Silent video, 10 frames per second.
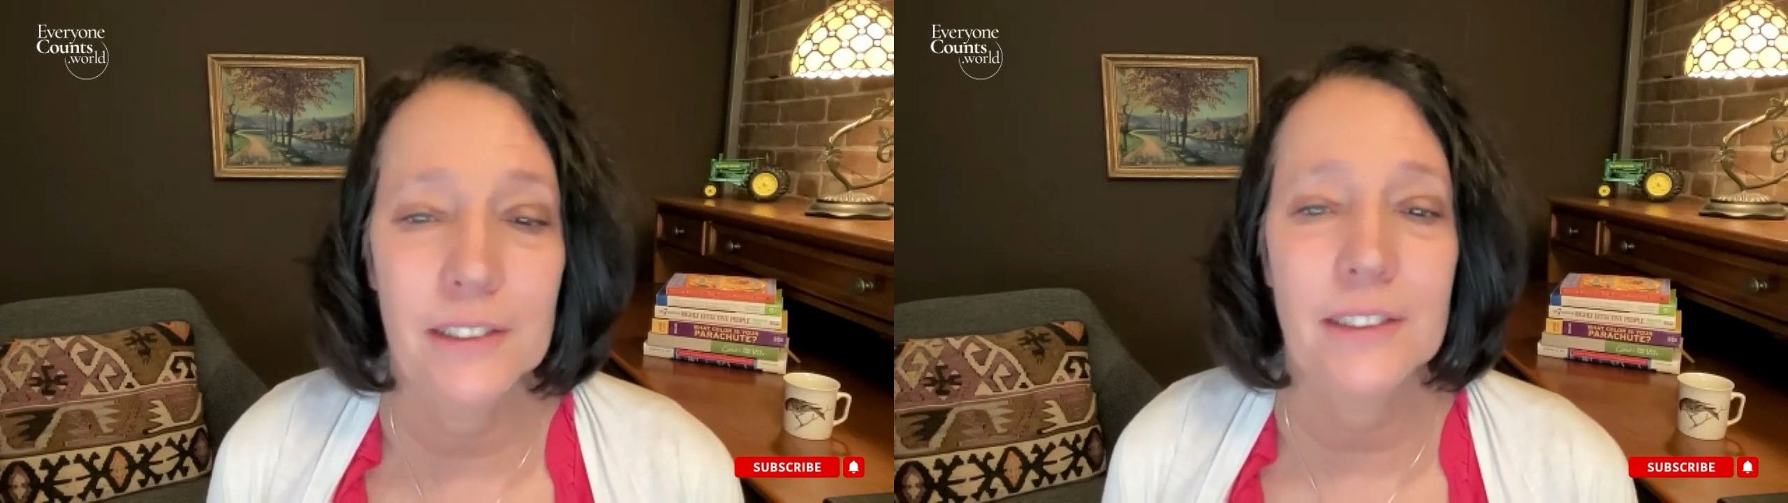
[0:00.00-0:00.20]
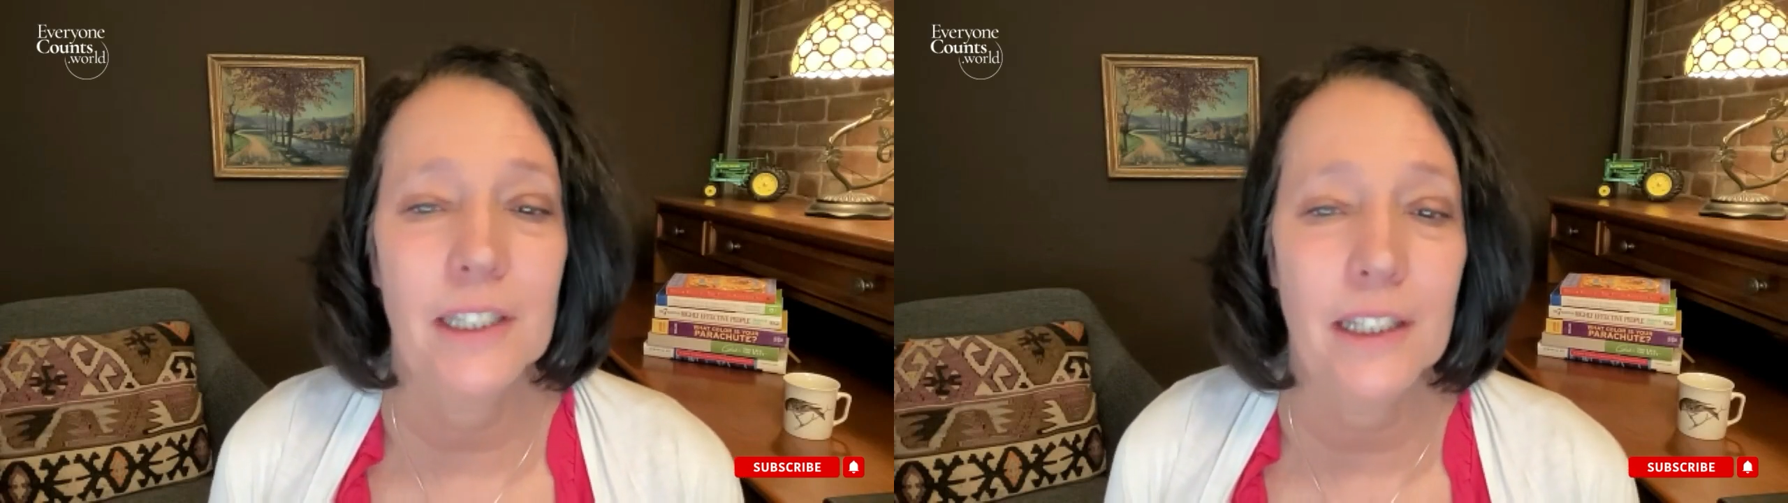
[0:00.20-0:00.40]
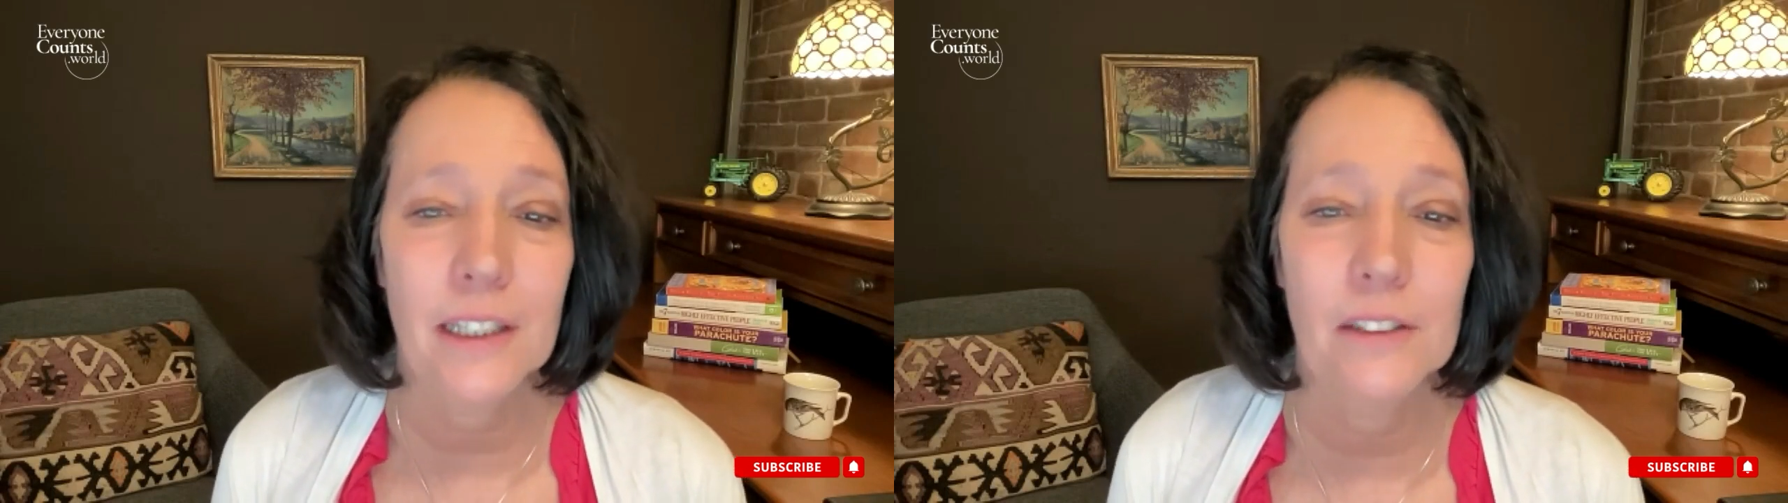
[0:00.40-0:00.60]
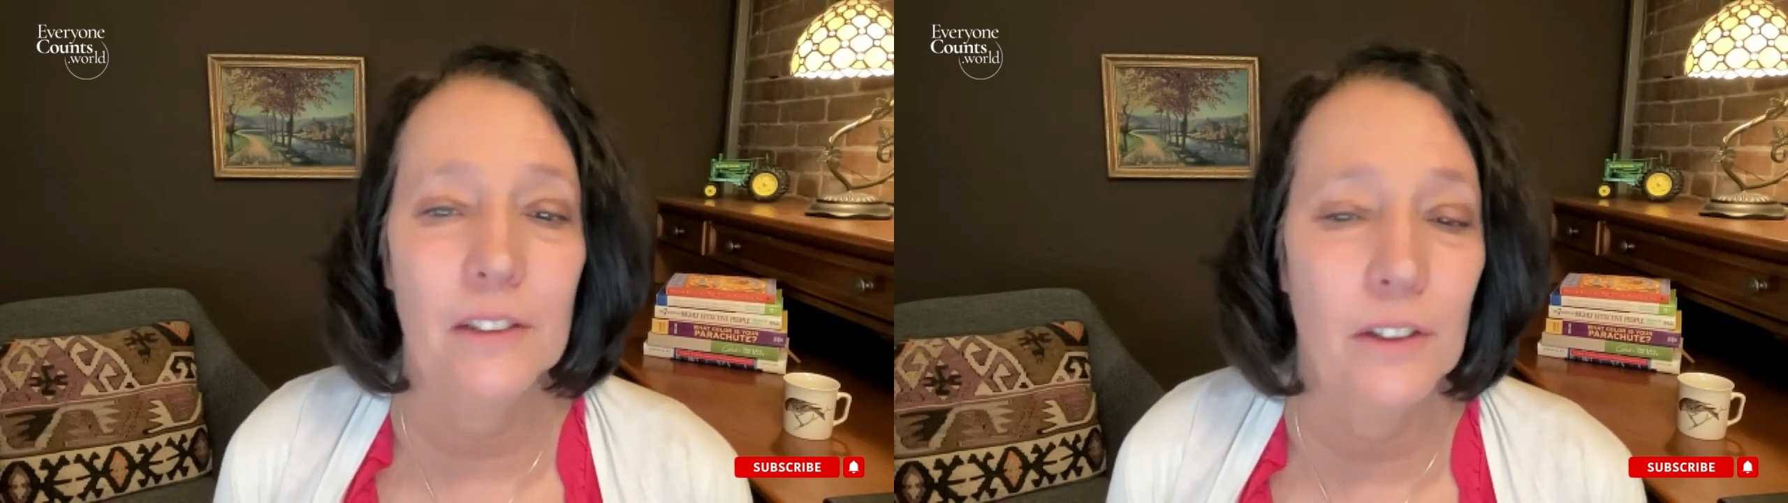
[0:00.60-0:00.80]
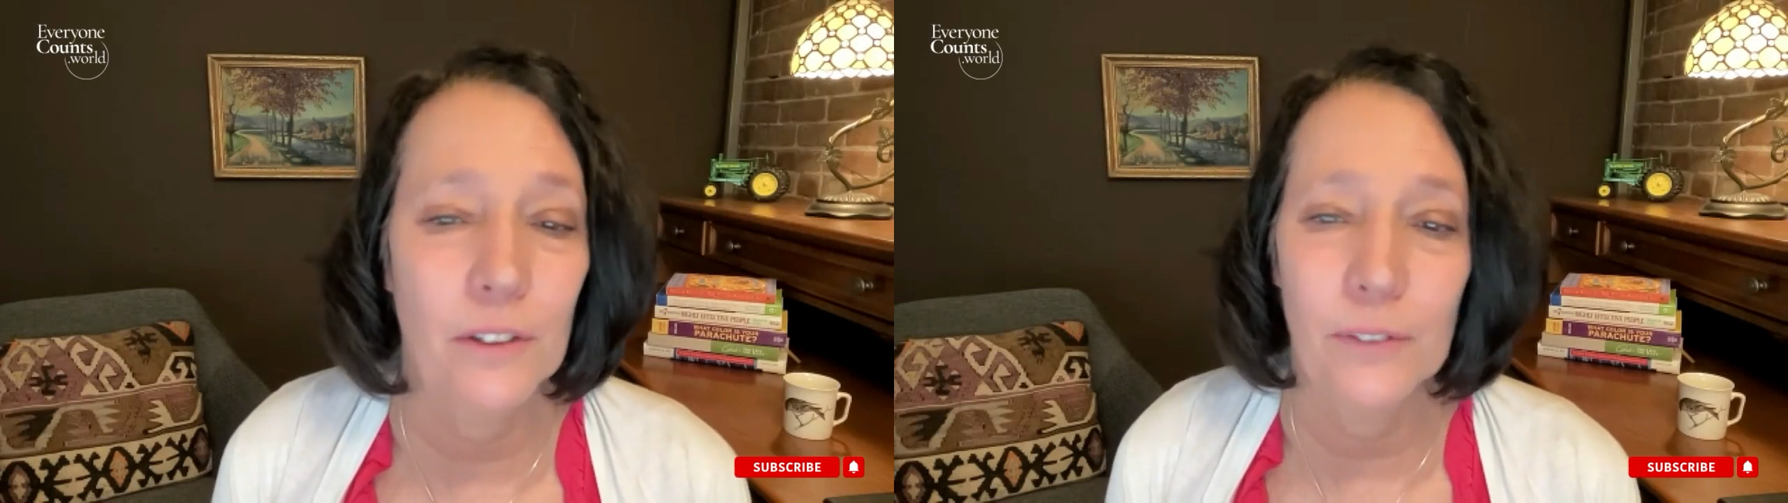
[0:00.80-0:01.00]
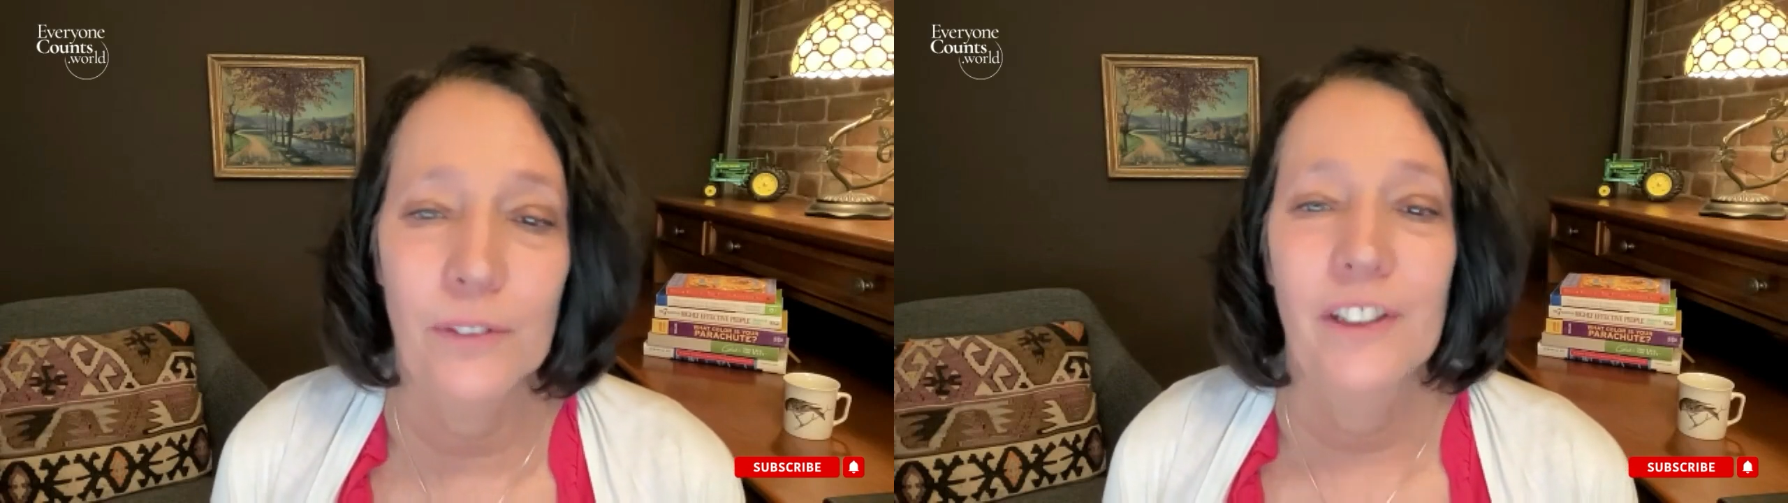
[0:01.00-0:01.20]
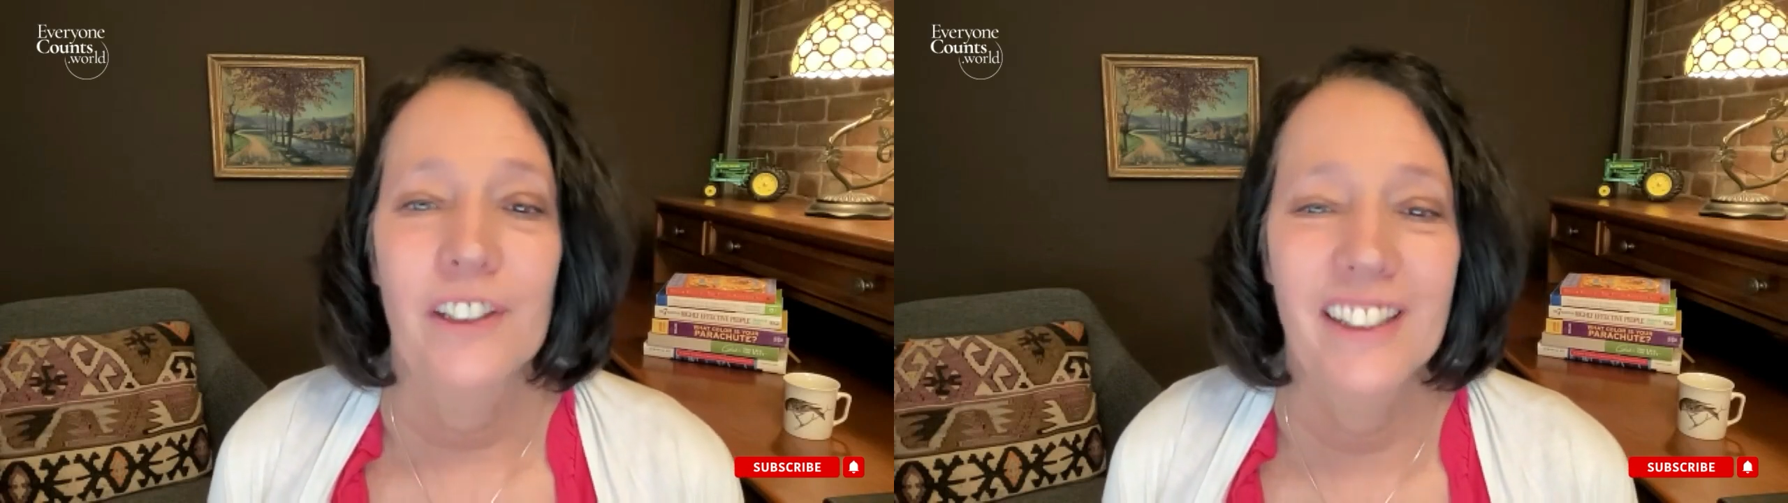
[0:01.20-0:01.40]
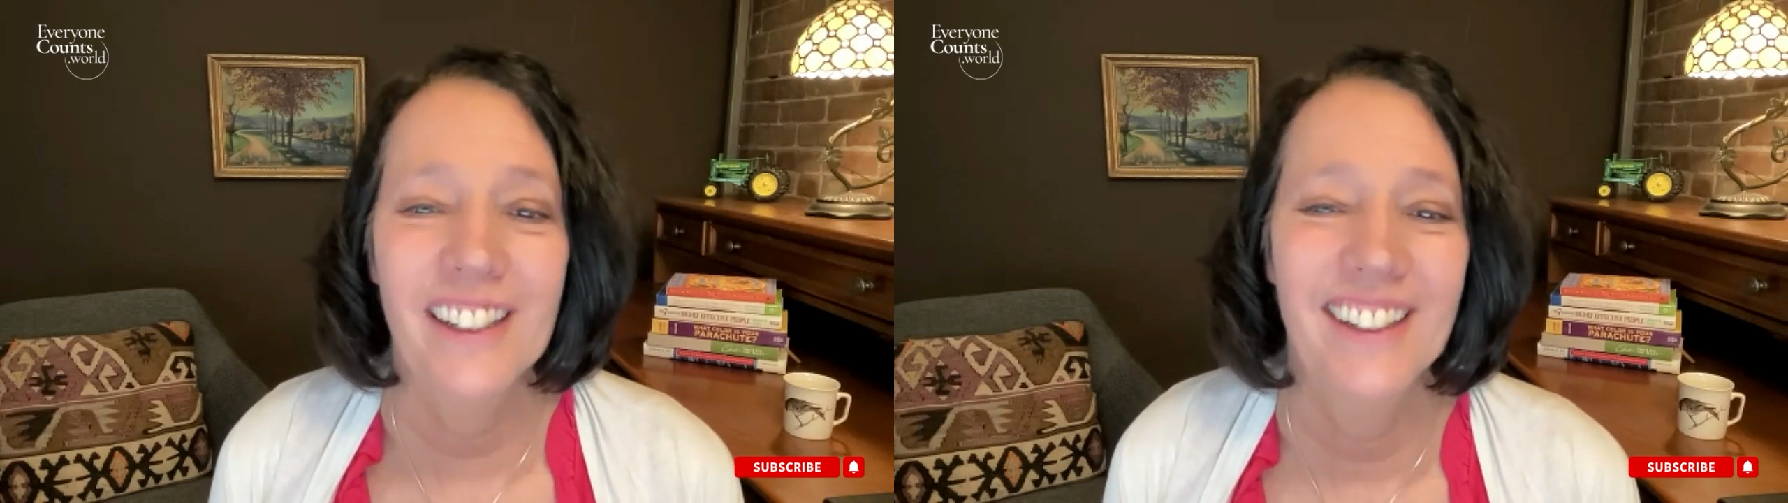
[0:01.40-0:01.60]
saying hello.
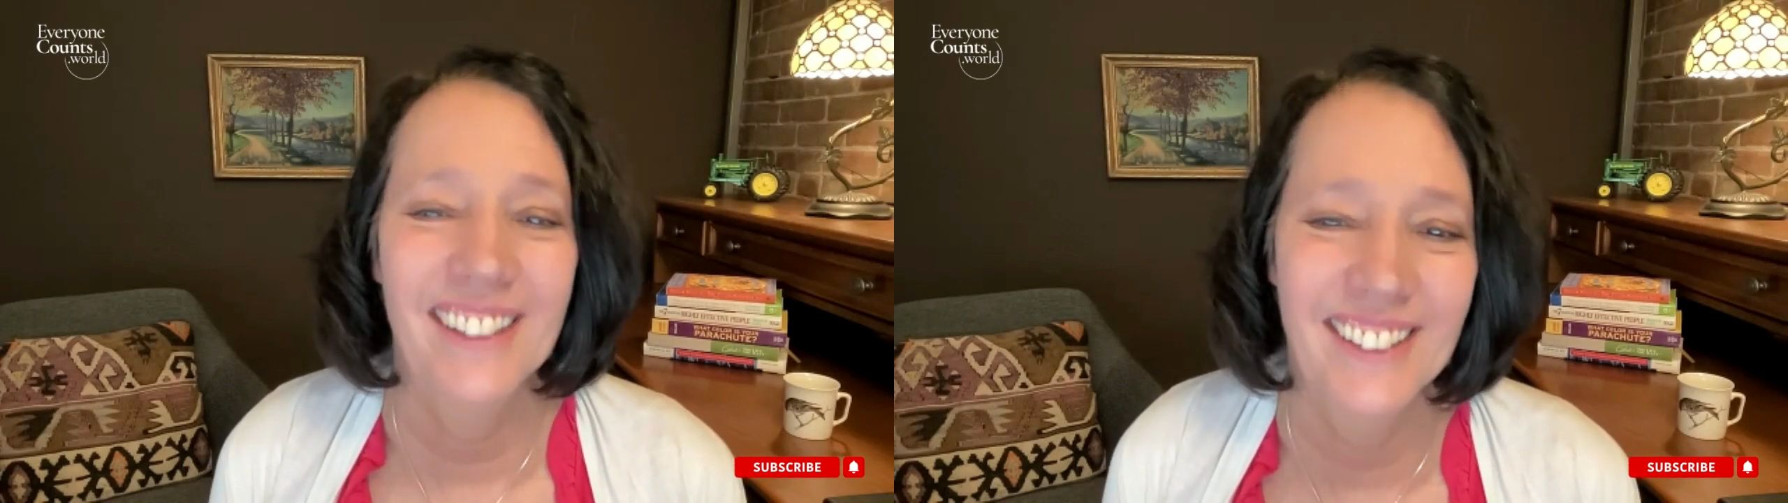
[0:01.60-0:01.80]
Yeah.